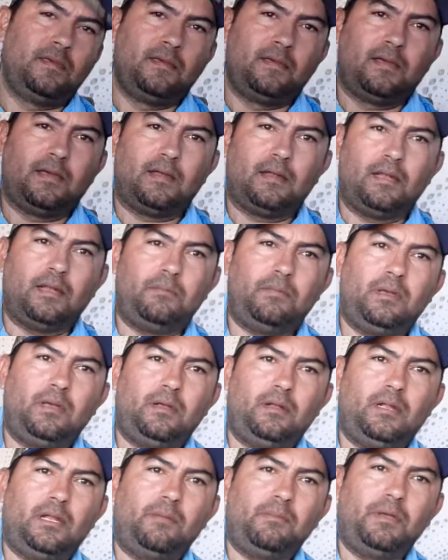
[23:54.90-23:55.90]
And let
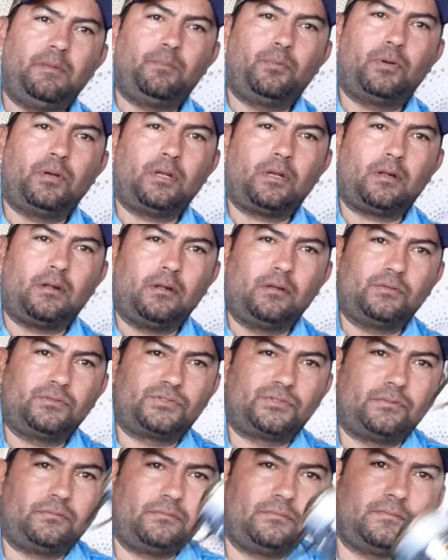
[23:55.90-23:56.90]
me put it
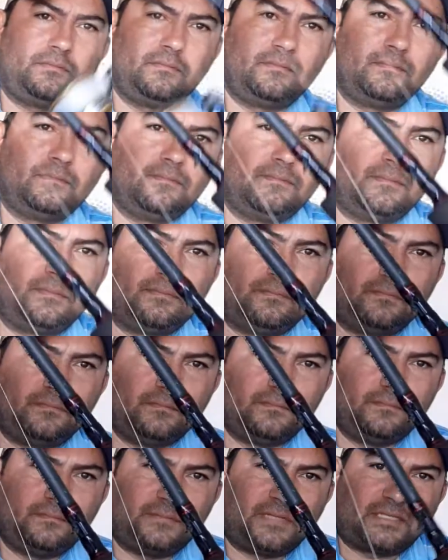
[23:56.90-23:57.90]
closer.
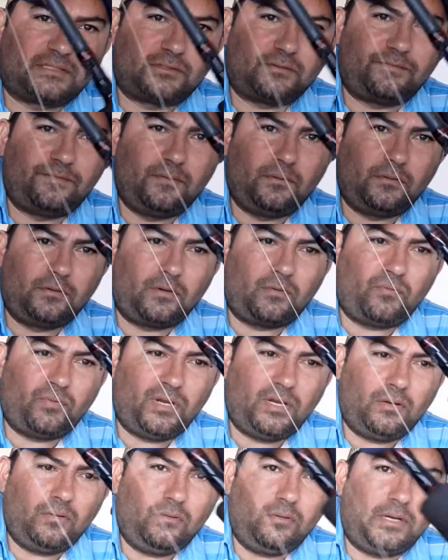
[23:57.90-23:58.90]
That's a Fluger
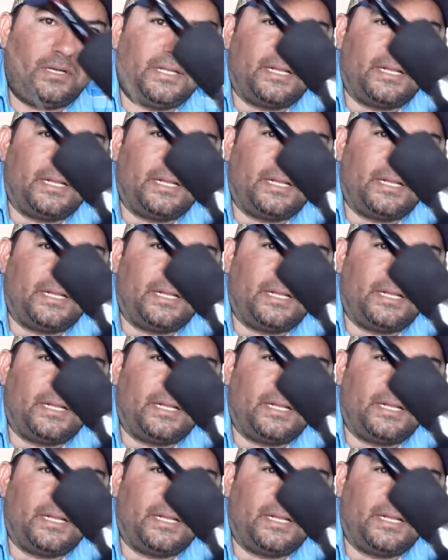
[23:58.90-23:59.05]
reel, and